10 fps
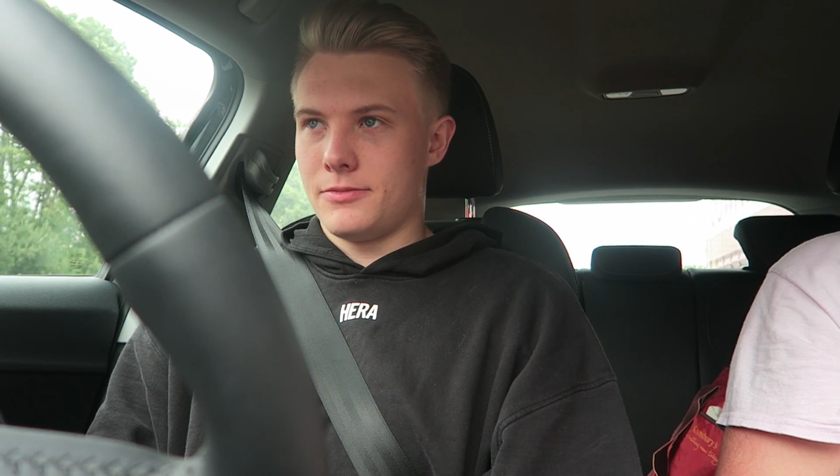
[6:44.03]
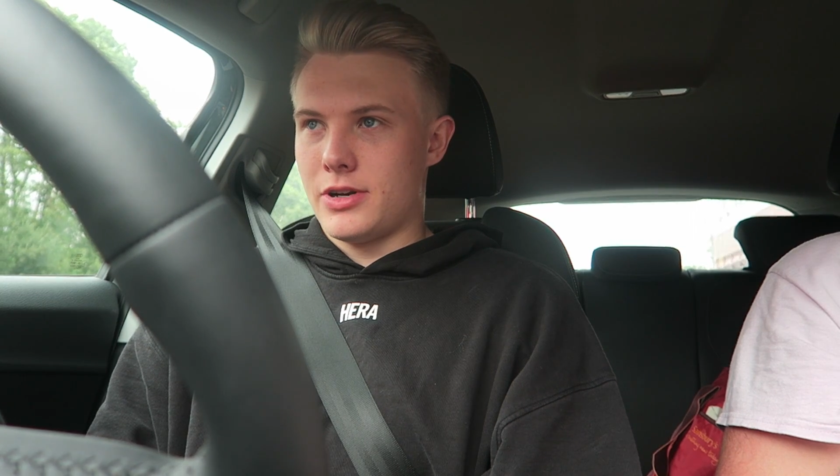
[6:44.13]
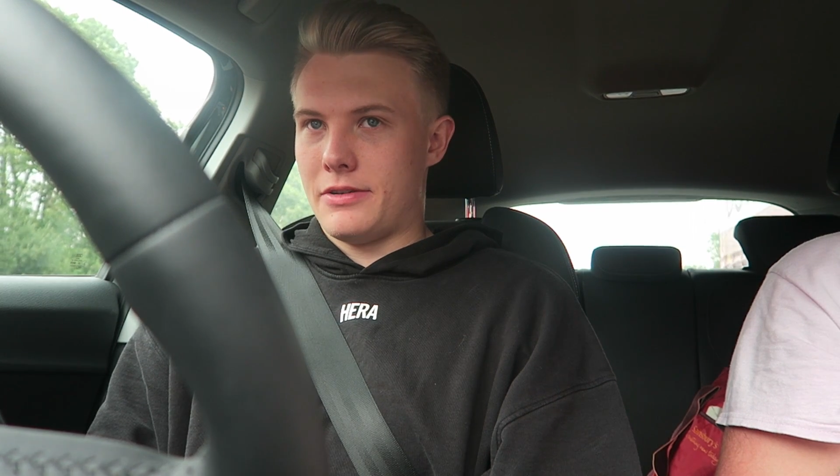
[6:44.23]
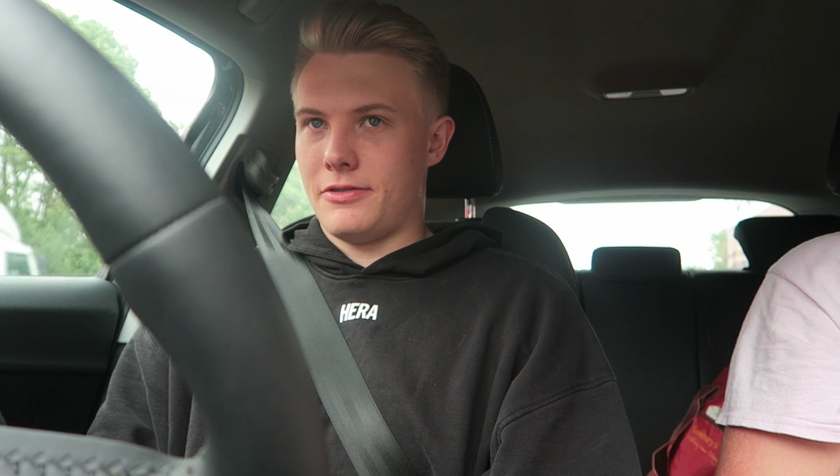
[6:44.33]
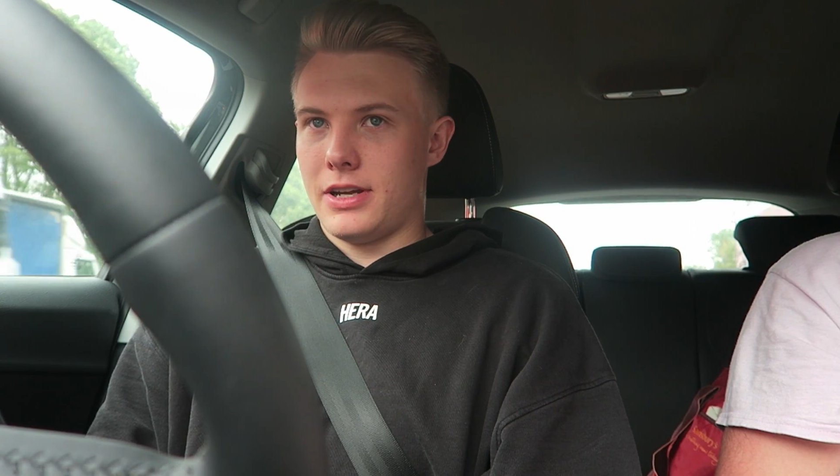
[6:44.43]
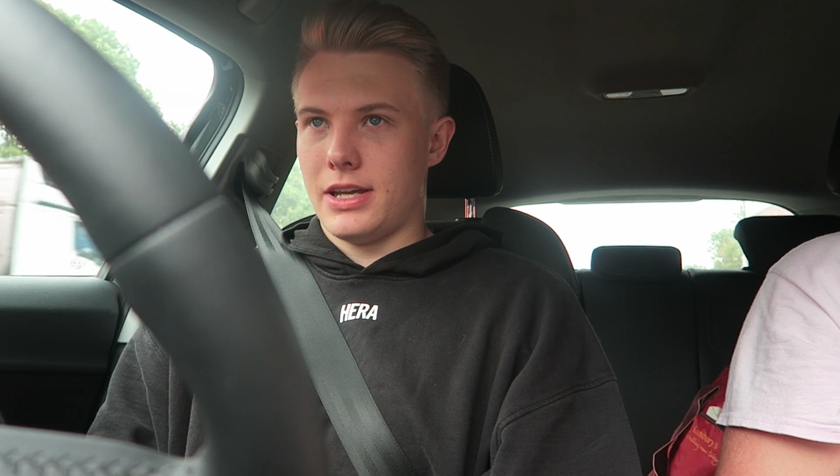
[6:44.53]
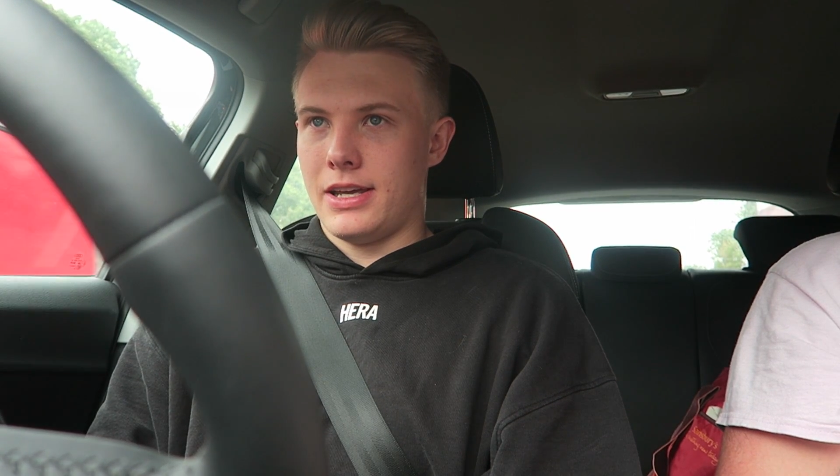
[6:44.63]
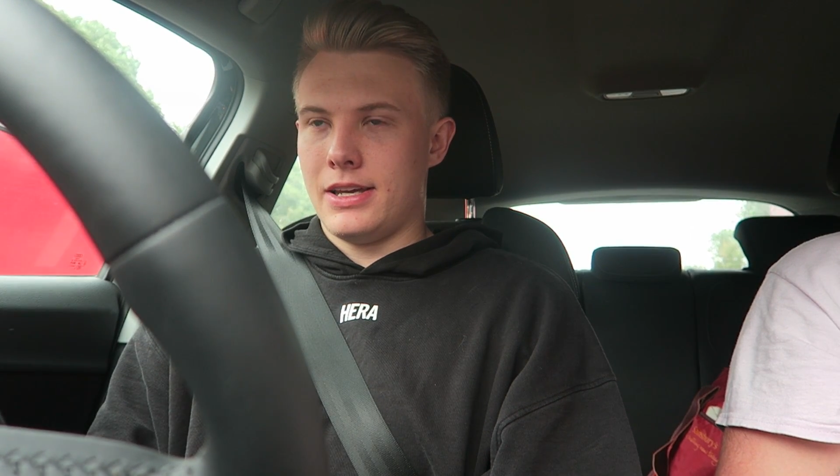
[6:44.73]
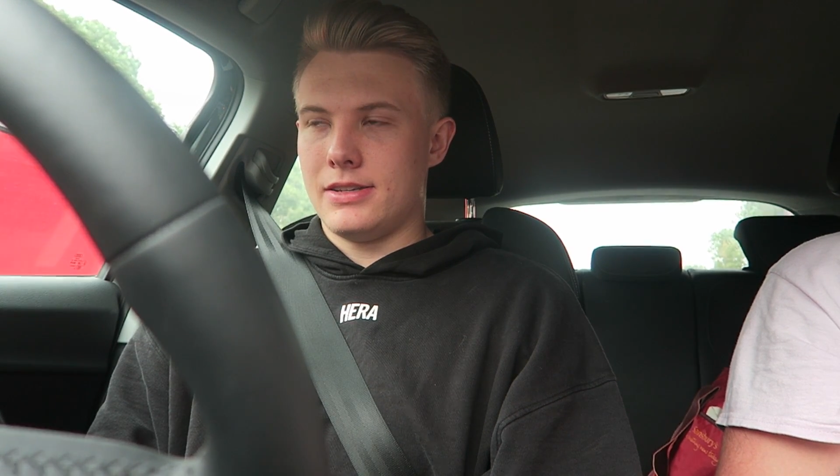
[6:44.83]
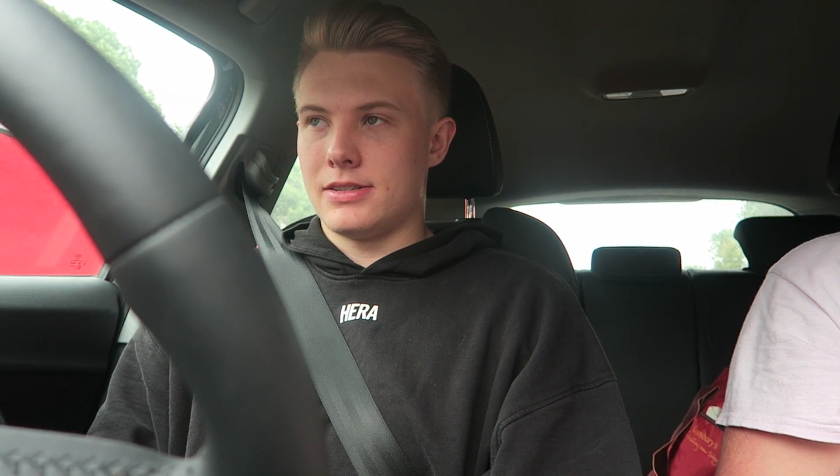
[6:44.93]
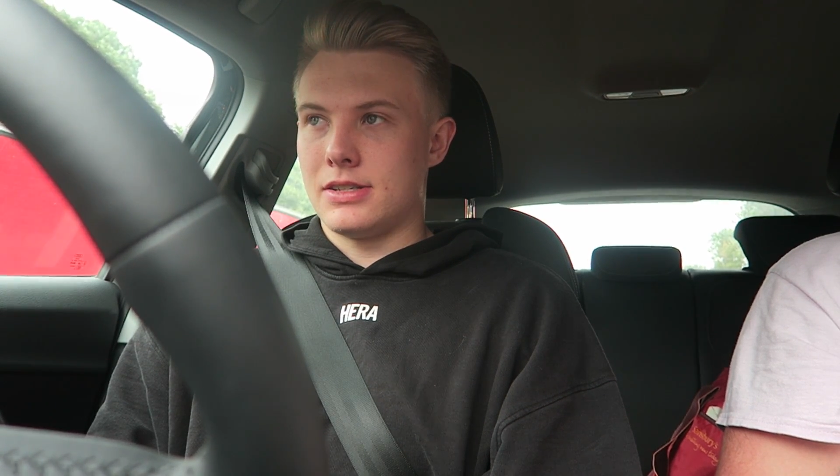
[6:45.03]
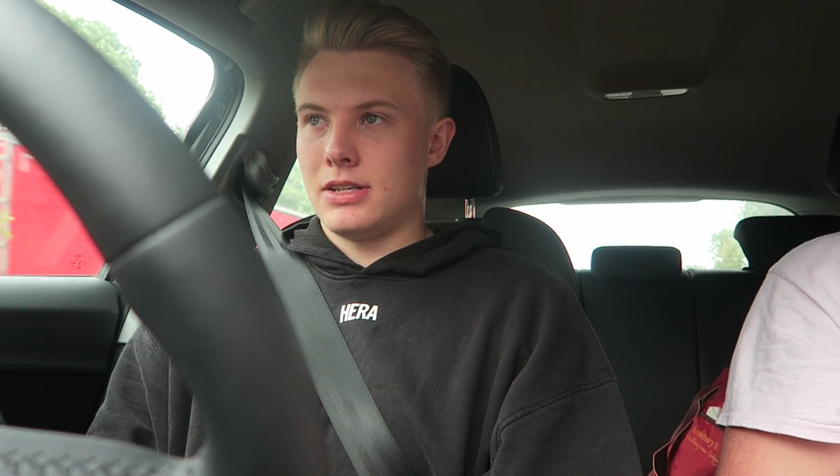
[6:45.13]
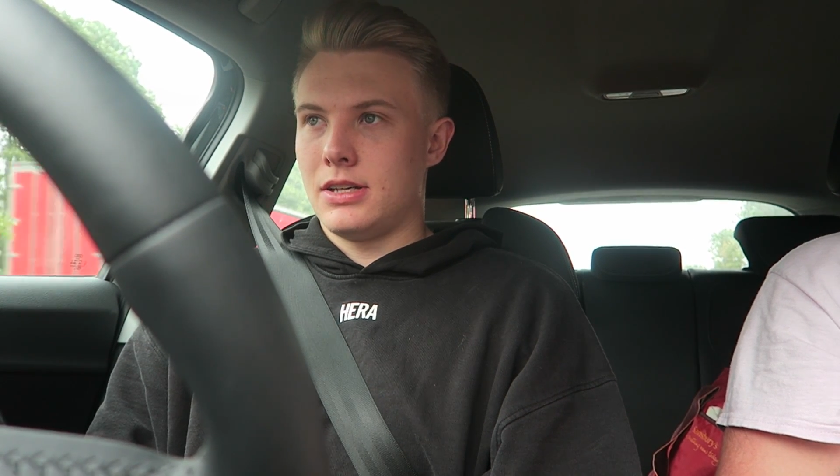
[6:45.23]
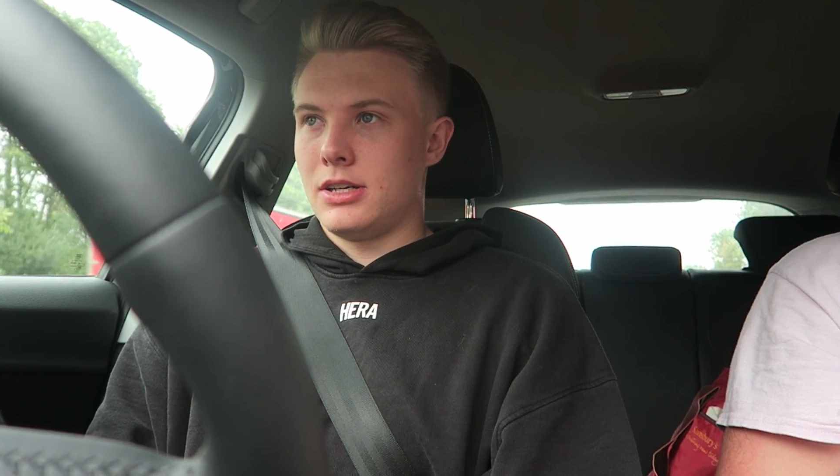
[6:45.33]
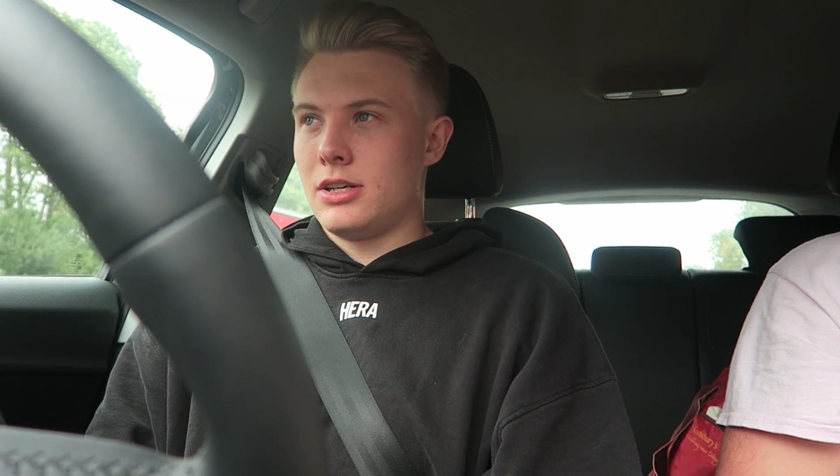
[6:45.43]
Traffic is
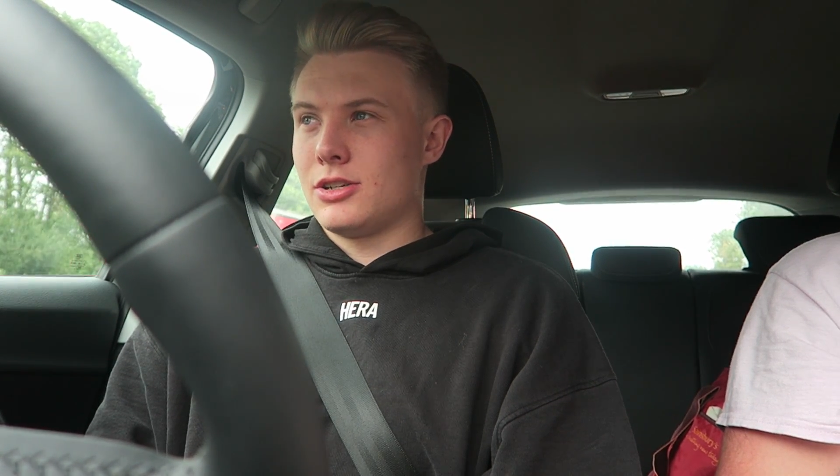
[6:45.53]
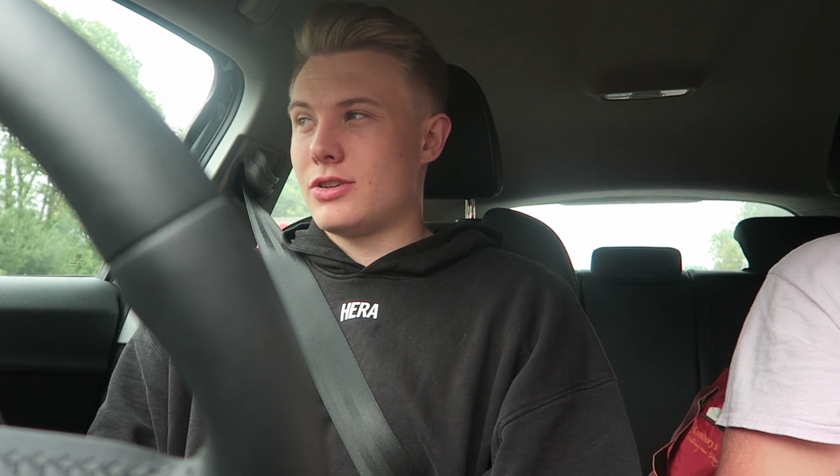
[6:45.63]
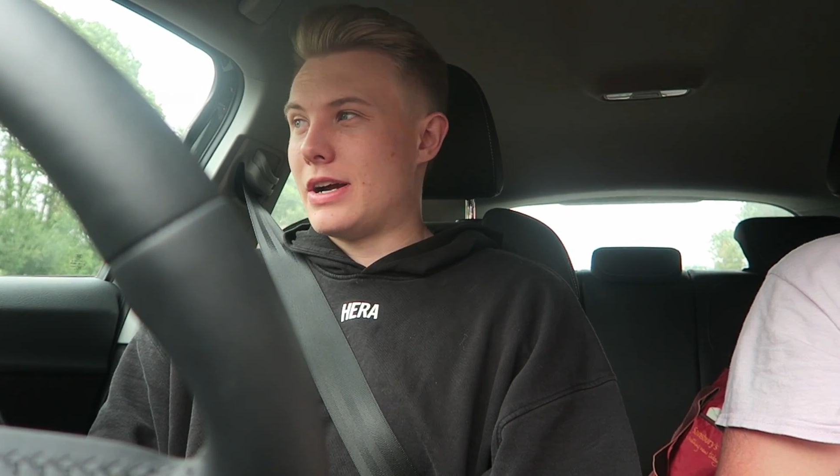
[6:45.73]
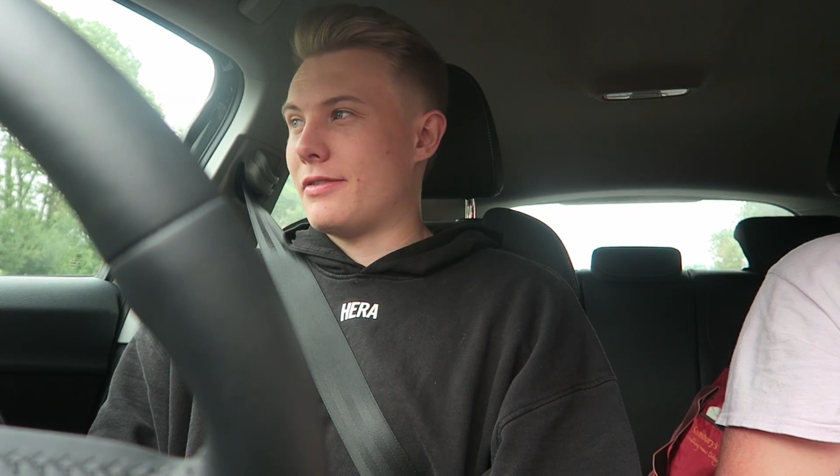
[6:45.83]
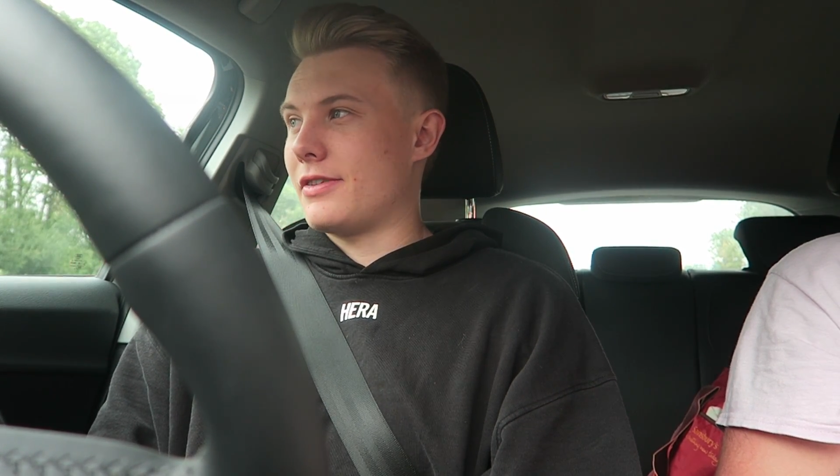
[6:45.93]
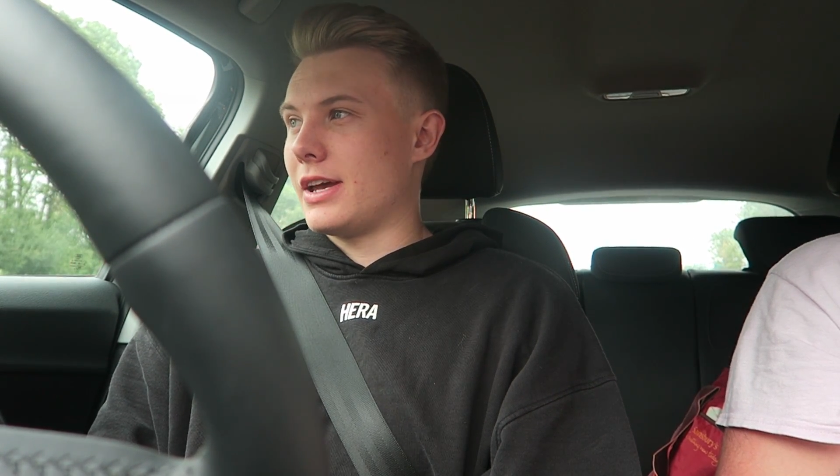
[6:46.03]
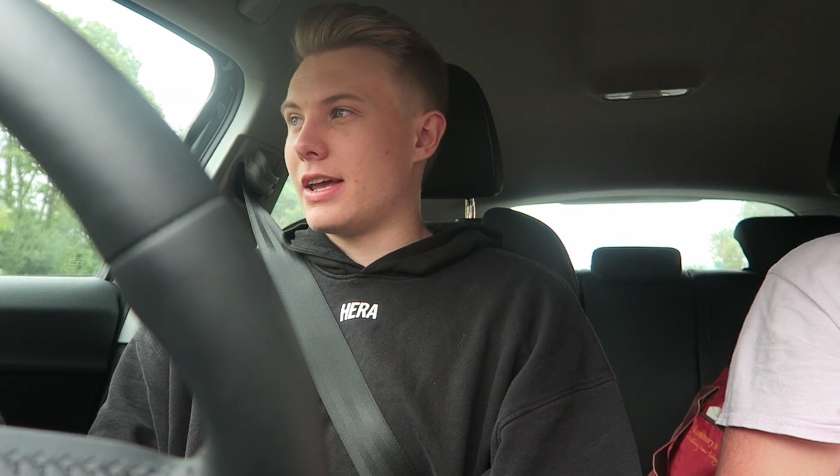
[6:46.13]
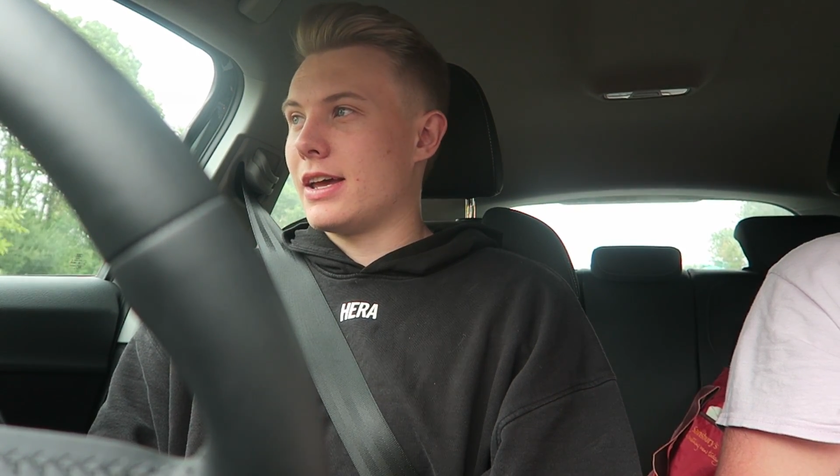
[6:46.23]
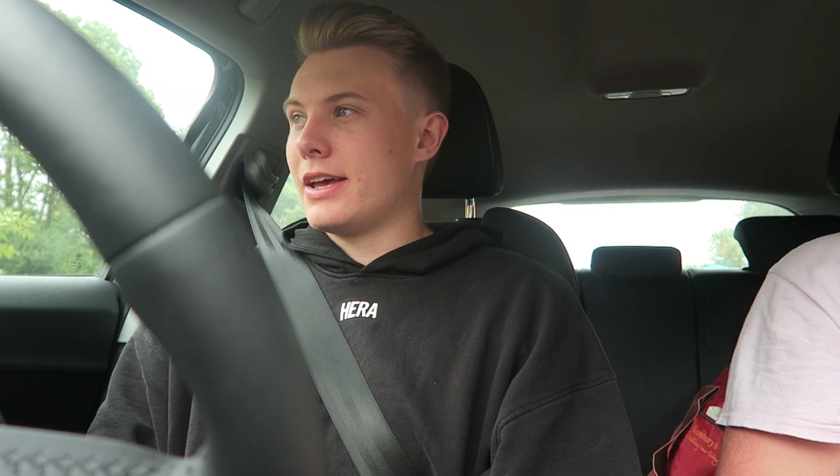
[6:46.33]
traffic,